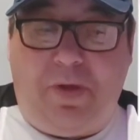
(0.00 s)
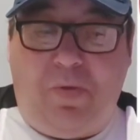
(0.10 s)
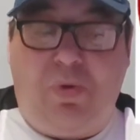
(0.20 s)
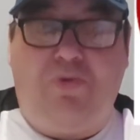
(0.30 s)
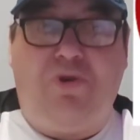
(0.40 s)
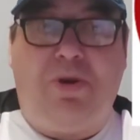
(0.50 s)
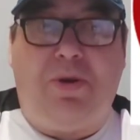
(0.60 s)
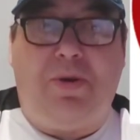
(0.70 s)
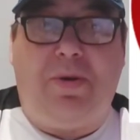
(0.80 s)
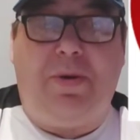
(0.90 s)

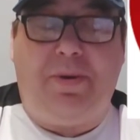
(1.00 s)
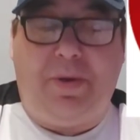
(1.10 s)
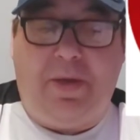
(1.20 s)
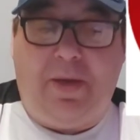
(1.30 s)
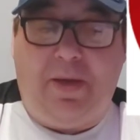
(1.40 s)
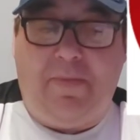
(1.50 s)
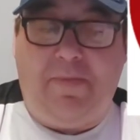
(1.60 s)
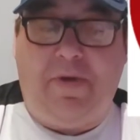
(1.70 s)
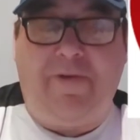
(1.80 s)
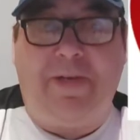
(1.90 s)
Woodrow,
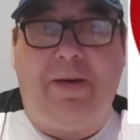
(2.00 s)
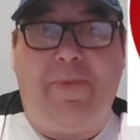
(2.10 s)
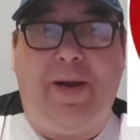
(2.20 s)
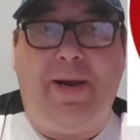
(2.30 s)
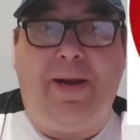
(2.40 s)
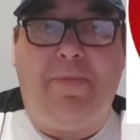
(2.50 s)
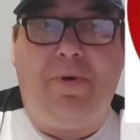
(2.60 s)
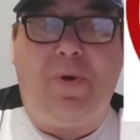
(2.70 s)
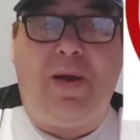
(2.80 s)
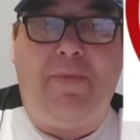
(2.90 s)
obviously been out
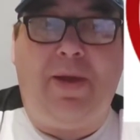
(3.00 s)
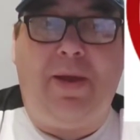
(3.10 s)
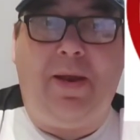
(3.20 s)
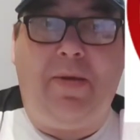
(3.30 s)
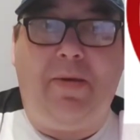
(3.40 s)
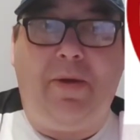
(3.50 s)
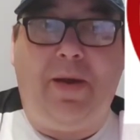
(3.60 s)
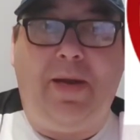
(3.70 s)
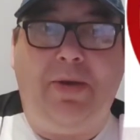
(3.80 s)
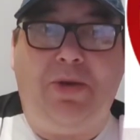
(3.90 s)
quite a bit
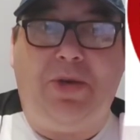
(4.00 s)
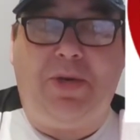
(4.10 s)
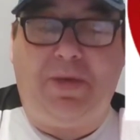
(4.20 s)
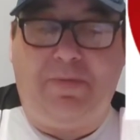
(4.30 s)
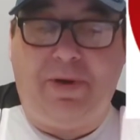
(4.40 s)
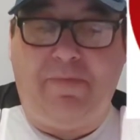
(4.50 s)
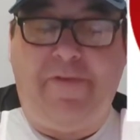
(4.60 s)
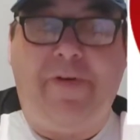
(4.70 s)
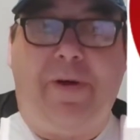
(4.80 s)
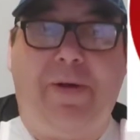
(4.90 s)
injured, but
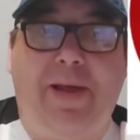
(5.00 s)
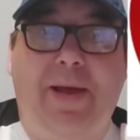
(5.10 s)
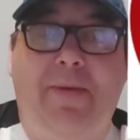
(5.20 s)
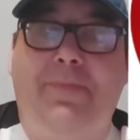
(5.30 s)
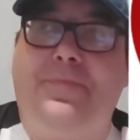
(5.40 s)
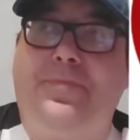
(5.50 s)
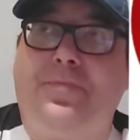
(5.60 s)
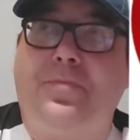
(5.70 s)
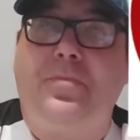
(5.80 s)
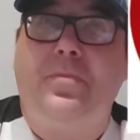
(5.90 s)
before that,
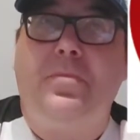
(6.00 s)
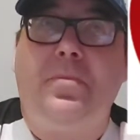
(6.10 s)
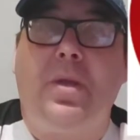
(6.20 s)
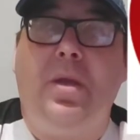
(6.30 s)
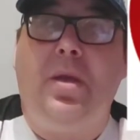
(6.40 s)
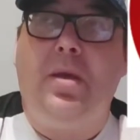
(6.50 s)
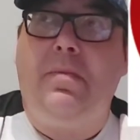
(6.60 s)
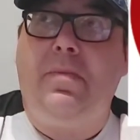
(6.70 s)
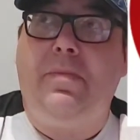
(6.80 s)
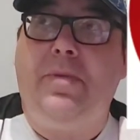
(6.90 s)

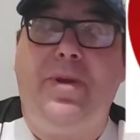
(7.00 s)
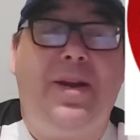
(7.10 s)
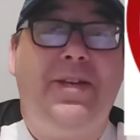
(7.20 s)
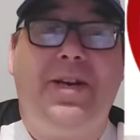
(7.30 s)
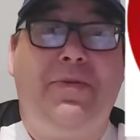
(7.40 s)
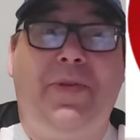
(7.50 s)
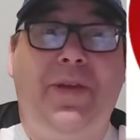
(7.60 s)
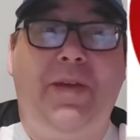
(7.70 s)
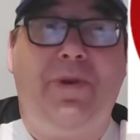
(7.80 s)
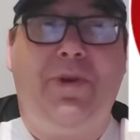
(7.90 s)
to be honest, I don't
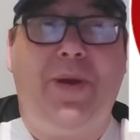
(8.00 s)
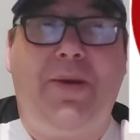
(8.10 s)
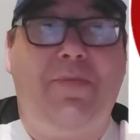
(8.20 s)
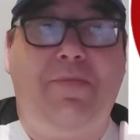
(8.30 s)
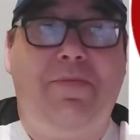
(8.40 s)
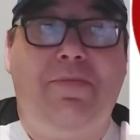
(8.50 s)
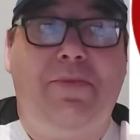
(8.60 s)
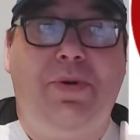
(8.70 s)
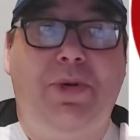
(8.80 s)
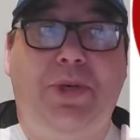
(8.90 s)
think he was doing
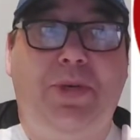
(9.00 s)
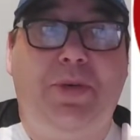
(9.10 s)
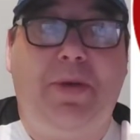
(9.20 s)
much.